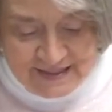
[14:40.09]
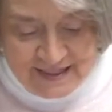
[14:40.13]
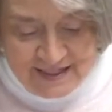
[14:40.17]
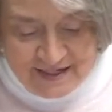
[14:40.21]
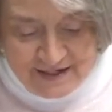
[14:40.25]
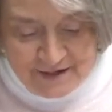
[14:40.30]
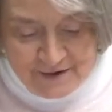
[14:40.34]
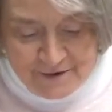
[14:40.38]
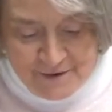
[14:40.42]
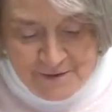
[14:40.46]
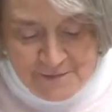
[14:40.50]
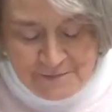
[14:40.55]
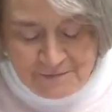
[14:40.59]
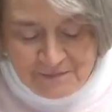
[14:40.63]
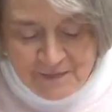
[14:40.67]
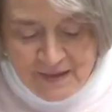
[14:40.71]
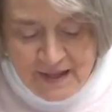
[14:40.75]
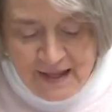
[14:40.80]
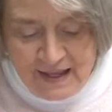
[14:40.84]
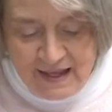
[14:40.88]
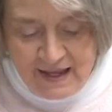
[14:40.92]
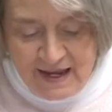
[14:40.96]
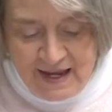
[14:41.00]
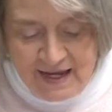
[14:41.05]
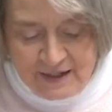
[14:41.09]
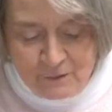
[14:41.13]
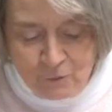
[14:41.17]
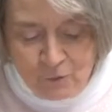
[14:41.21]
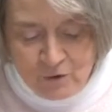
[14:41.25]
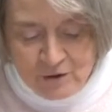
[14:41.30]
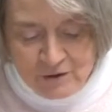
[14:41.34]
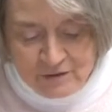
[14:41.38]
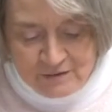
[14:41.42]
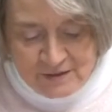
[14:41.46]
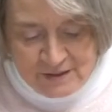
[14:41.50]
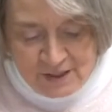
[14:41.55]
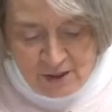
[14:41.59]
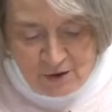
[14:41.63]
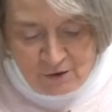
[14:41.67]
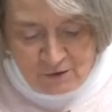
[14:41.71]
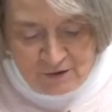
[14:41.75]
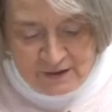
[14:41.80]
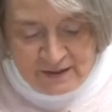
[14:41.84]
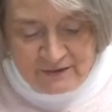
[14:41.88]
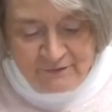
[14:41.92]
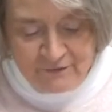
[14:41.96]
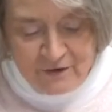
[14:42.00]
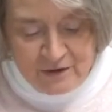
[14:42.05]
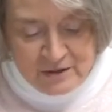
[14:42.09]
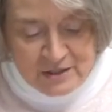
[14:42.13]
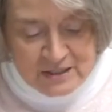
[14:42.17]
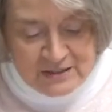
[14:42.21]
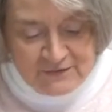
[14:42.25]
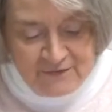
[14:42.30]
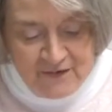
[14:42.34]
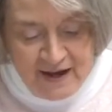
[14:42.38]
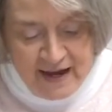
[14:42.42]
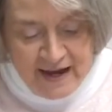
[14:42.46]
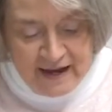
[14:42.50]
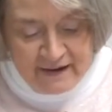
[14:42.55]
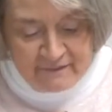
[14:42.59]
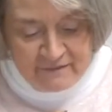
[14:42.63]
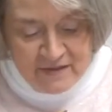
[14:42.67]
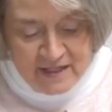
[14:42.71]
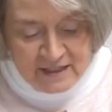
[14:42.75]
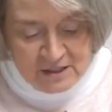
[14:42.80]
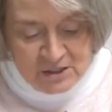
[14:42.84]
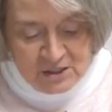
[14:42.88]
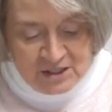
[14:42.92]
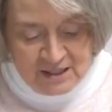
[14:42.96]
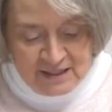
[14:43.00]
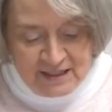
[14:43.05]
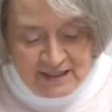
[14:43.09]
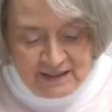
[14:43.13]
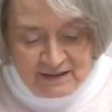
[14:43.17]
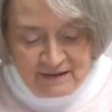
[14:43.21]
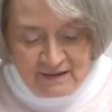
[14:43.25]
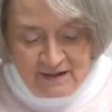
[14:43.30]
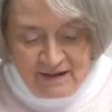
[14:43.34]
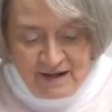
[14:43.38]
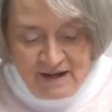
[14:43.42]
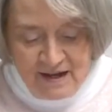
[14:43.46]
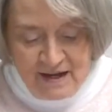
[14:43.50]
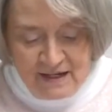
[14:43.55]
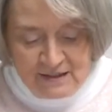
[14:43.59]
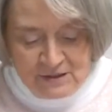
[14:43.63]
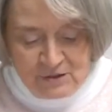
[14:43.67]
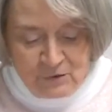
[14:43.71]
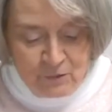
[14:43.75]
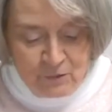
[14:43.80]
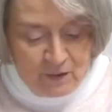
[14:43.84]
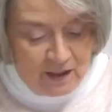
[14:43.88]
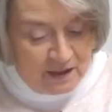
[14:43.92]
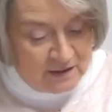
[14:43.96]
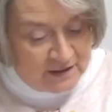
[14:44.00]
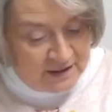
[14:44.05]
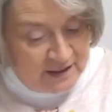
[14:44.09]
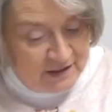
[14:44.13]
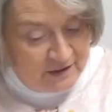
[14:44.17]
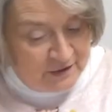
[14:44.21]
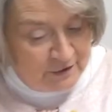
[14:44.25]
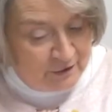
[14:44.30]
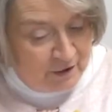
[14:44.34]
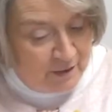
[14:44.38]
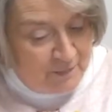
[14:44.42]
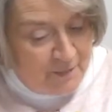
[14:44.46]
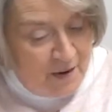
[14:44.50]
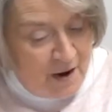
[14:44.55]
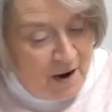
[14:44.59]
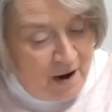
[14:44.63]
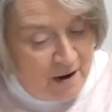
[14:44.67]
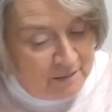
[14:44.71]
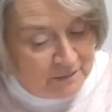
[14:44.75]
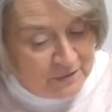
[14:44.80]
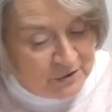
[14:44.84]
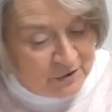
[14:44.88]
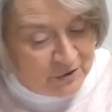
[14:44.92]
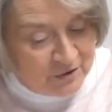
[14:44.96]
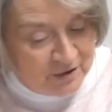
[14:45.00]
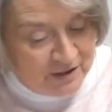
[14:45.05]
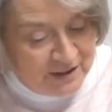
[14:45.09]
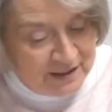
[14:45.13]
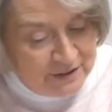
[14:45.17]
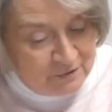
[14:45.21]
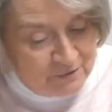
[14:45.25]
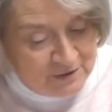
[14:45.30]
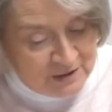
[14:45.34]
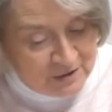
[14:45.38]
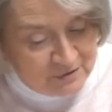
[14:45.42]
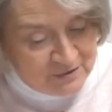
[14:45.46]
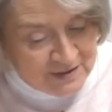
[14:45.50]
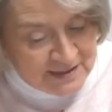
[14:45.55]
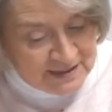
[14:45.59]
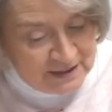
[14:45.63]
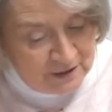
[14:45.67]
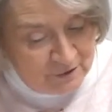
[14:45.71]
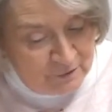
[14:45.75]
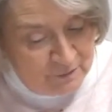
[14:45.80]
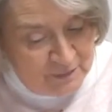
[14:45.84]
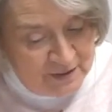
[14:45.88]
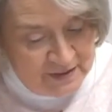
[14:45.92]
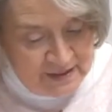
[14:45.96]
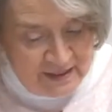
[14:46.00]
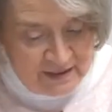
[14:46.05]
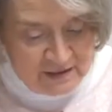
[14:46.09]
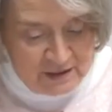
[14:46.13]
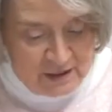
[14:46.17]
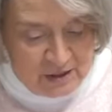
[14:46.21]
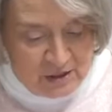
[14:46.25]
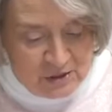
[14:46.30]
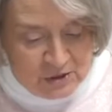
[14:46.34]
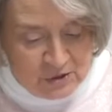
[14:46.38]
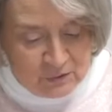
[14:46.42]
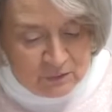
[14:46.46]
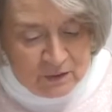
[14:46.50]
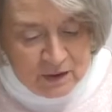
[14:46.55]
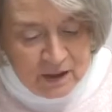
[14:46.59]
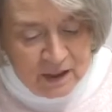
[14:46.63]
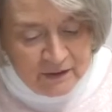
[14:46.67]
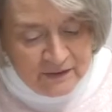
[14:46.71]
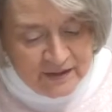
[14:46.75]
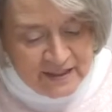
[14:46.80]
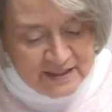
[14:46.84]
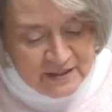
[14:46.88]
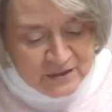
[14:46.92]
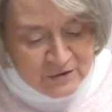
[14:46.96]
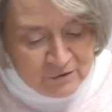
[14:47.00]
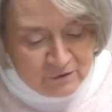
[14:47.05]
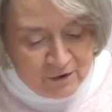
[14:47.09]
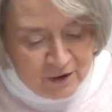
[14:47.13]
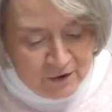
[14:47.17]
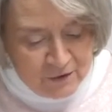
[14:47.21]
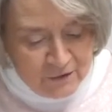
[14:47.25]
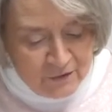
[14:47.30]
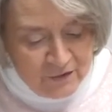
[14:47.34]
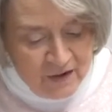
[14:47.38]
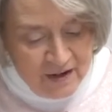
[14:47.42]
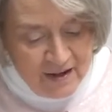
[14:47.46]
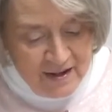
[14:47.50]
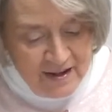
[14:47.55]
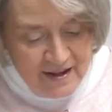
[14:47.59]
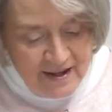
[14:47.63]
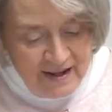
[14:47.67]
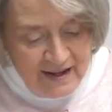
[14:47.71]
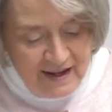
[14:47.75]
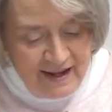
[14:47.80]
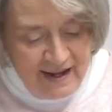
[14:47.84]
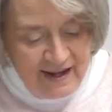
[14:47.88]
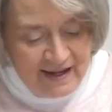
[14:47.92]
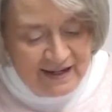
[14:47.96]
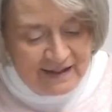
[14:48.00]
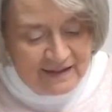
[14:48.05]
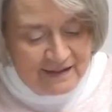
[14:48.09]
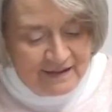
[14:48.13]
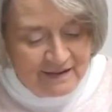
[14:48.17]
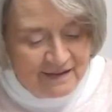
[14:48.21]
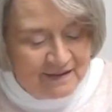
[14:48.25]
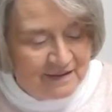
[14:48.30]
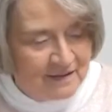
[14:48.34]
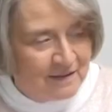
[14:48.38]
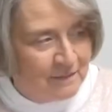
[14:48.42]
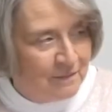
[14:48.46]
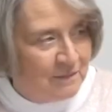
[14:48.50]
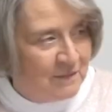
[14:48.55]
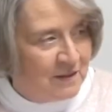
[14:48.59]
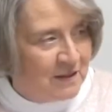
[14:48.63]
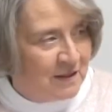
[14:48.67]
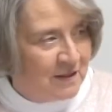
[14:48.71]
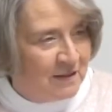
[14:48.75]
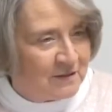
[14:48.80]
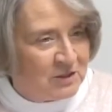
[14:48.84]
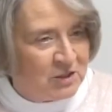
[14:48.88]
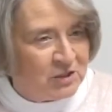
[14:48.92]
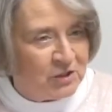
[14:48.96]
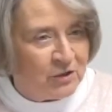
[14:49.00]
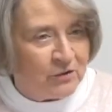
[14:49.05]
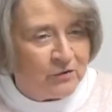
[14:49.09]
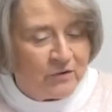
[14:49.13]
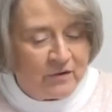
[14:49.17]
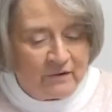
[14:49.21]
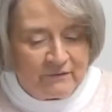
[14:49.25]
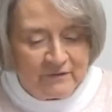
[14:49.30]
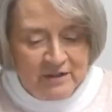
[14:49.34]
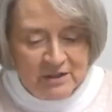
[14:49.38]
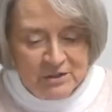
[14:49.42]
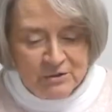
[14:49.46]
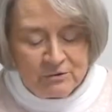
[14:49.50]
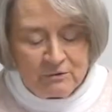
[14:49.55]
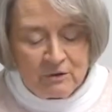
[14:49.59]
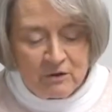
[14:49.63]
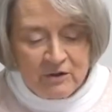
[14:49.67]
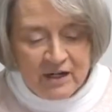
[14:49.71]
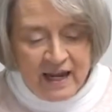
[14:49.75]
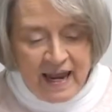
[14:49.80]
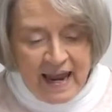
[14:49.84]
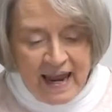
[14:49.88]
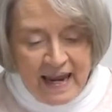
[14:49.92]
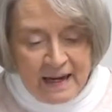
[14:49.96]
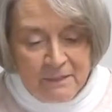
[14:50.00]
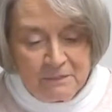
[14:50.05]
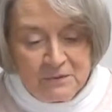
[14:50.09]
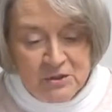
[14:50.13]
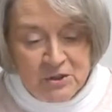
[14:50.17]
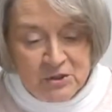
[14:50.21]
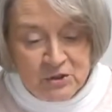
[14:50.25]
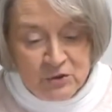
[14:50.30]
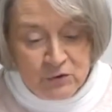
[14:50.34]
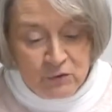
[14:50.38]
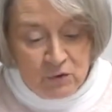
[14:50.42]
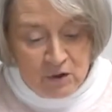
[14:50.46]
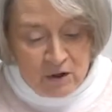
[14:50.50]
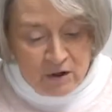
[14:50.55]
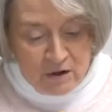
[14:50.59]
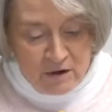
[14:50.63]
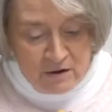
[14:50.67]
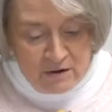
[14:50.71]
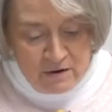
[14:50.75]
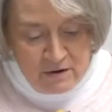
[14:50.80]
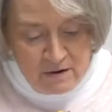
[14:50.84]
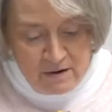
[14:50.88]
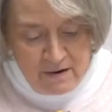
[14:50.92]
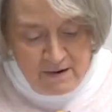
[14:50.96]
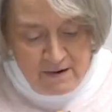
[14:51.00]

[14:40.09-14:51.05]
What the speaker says: there. And we're told in verse 5 that she dwelt under a palm tree, which was a little bit unusual on this road, and the children of Israel came to her.